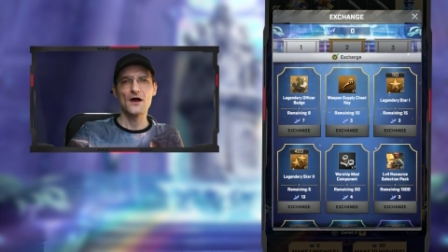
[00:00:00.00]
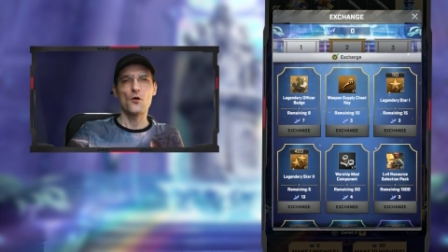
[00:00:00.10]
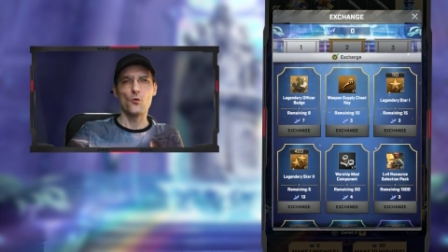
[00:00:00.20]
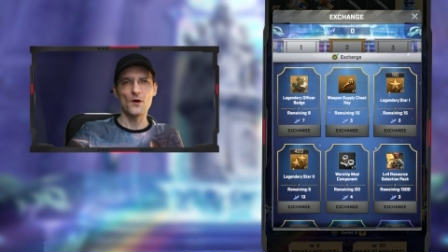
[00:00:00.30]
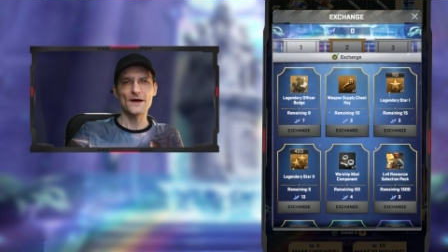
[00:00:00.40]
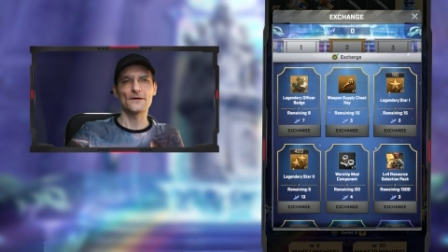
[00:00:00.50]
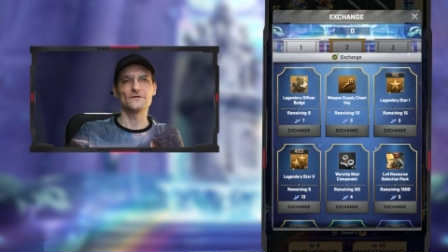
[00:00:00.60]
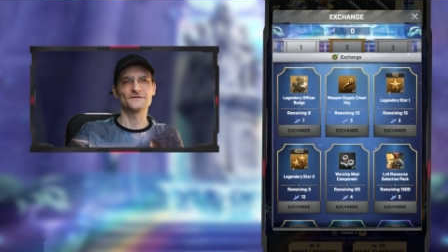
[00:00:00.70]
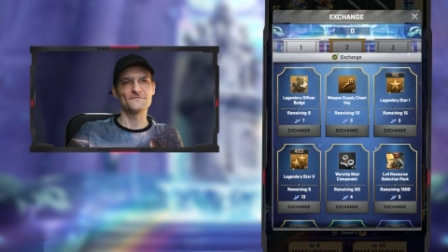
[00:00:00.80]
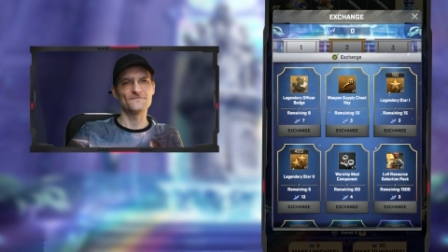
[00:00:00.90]
One
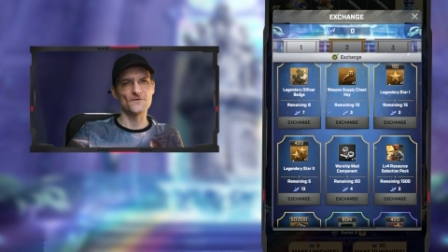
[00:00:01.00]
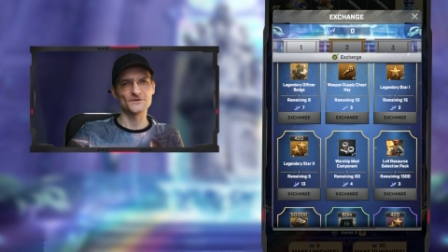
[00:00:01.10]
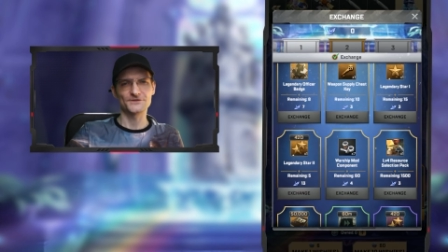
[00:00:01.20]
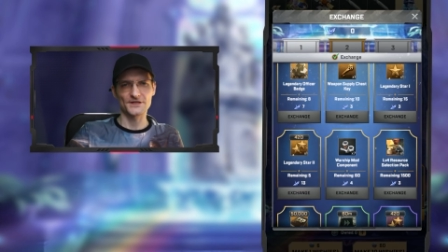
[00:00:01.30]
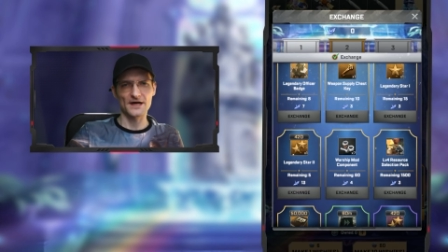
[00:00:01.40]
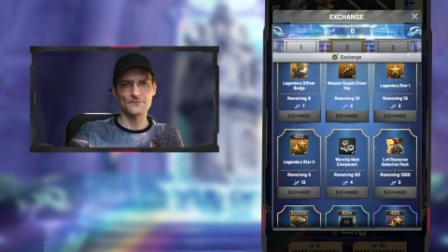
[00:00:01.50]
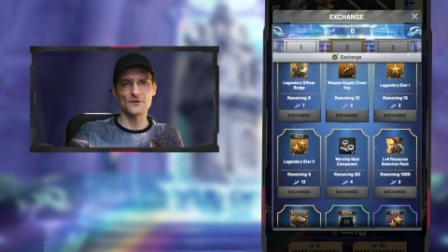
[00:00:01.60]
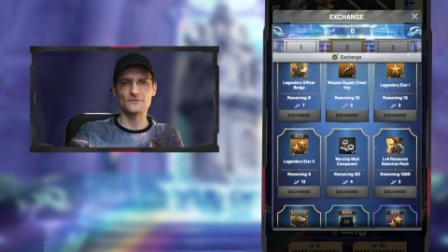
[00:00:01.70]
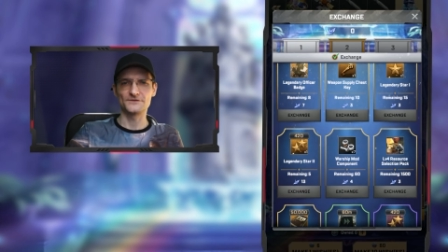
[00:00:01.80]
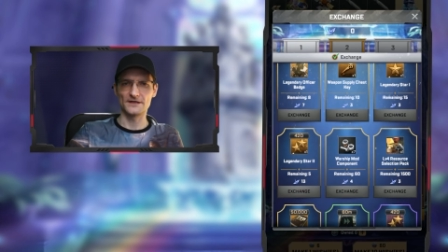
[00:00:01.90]
of the first tab
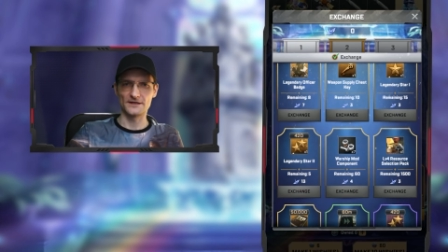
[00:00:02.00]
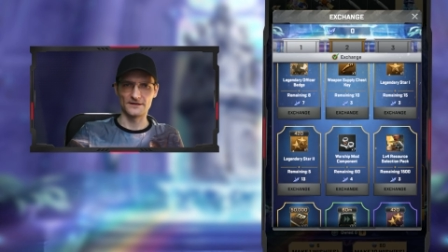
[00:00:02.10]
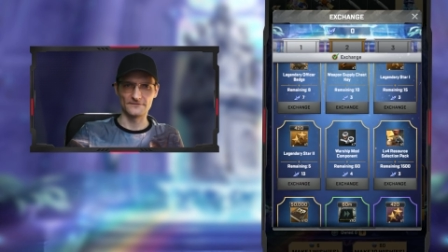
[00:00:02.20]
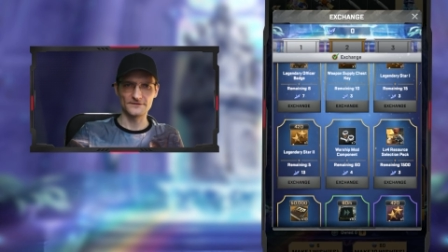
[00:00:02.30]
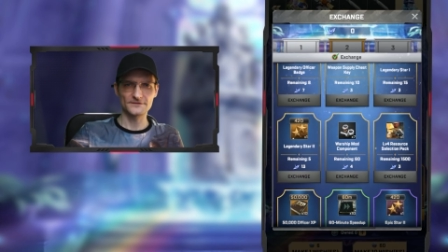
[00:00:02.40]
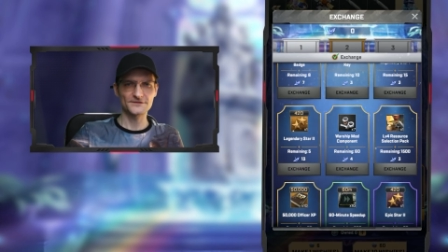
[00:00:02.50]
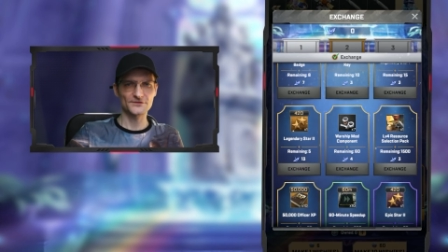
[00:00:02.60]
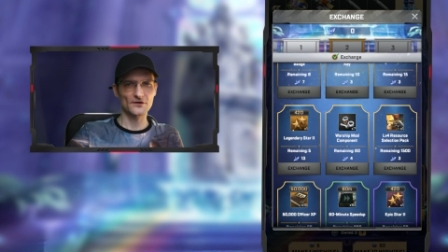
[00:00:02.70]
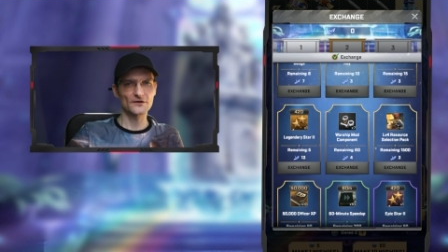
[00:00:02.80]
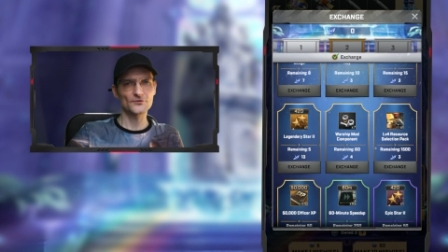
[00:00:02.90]
of the event
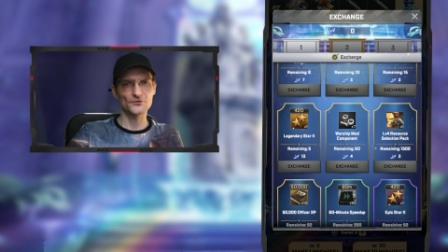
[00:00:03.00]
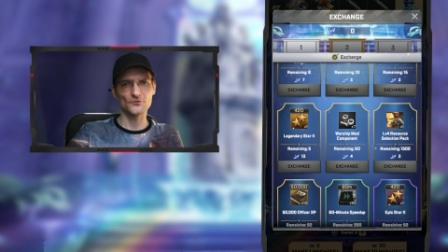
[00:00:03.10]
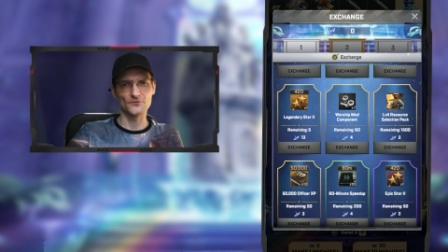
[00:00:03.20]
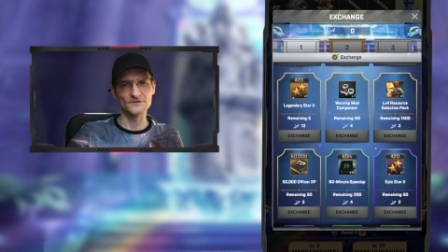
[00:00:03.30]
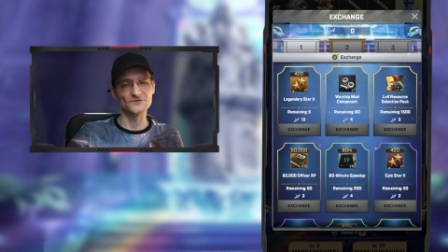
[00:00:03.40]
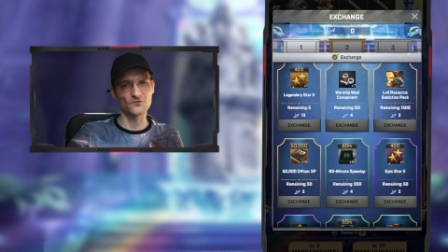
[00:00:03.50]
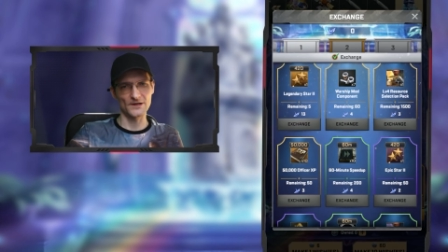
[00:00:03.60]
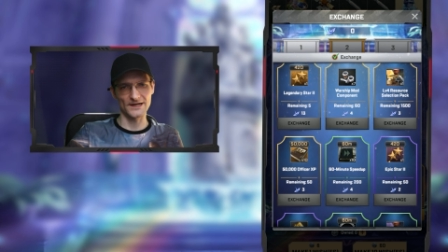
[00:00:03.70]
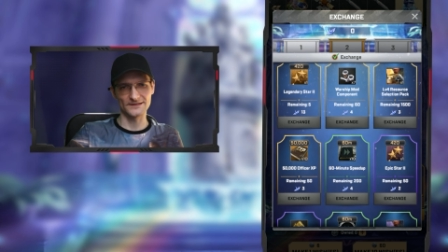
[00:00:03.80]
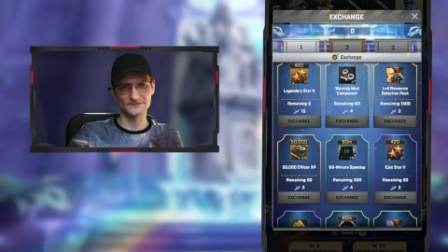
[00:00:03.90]
store you will
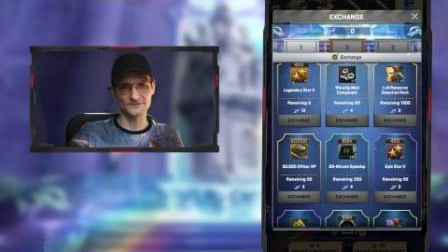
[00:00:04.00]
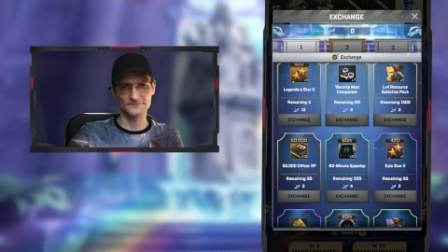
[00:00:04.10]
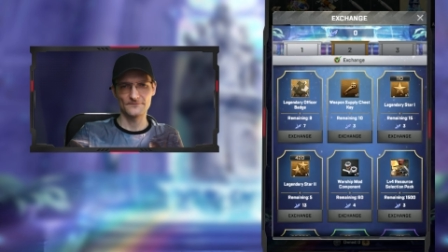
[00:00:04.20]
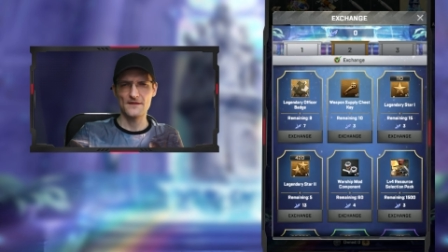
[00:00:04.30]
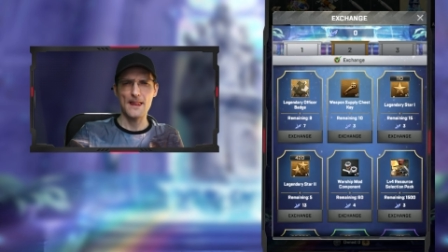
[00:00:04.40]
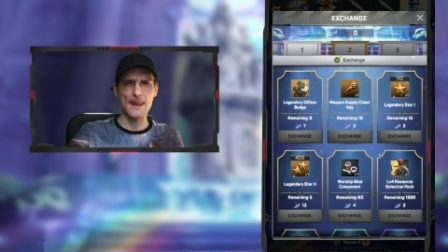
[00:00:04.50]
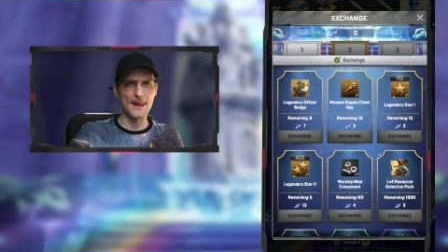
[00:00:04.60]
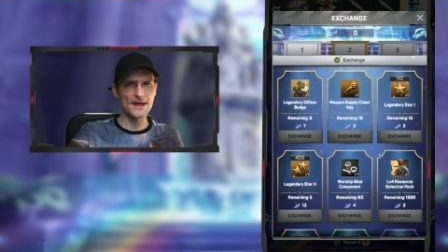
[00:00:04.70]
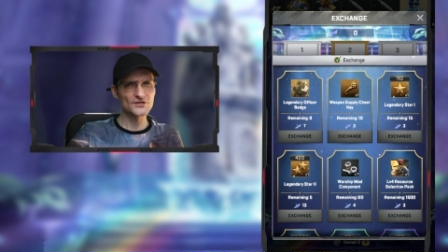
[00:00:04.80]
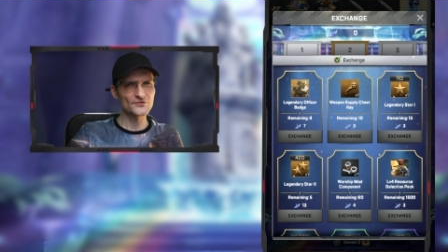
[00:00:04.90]
find
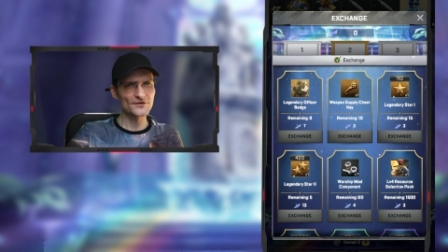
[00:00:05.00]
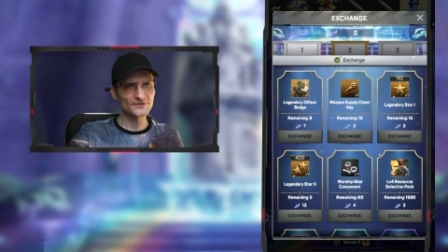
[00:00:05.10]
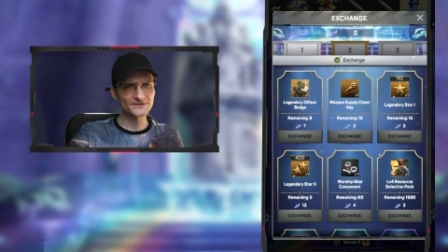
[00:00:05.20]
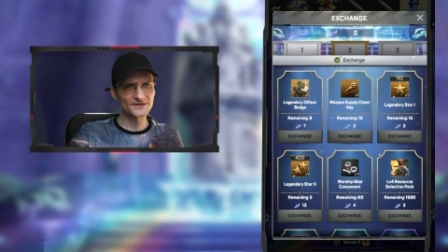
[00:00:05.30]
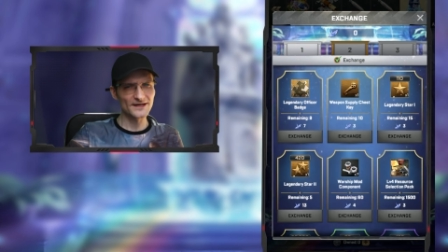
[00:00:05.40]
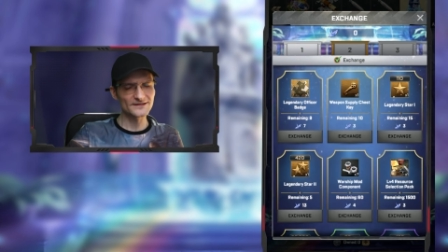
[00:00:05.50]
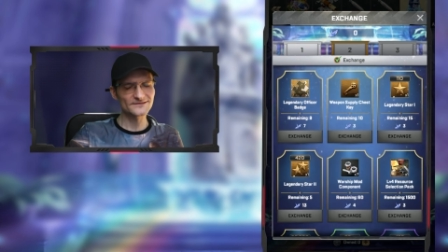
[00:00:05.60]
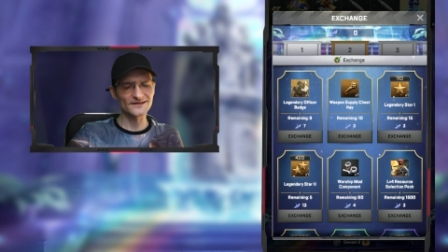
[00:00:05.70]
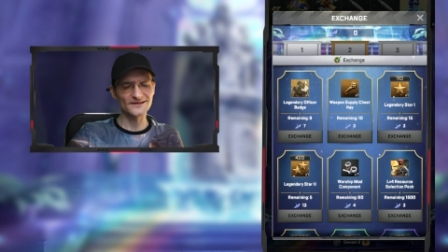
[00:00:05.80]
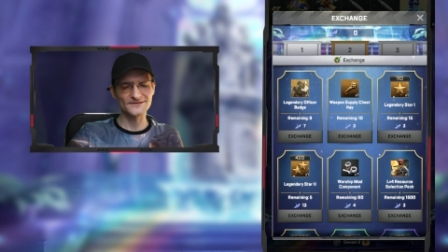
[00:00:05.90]
legendary stars
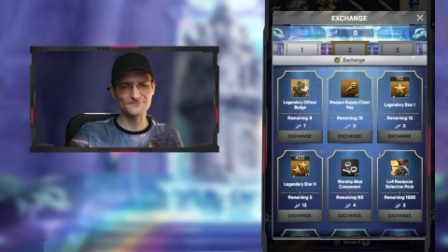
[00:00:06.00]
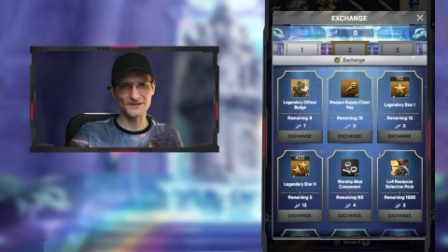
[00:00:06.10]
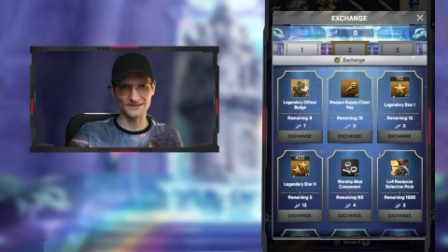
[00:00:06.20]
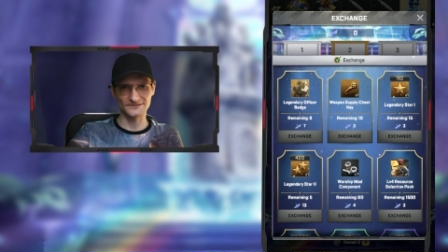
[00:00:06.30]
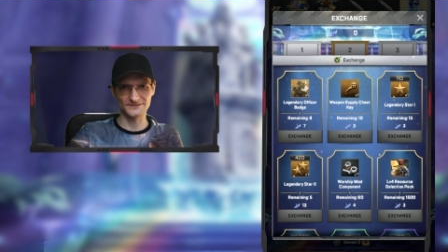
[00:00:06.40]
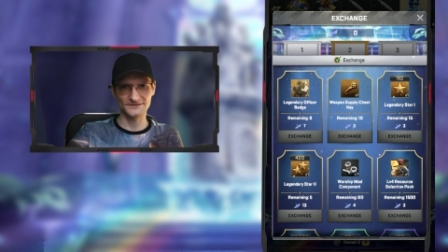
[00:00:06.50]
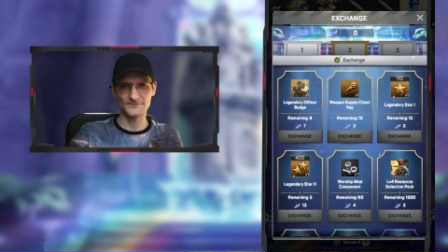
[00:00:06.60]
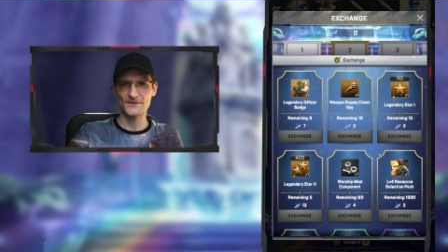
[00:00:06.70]
and medals,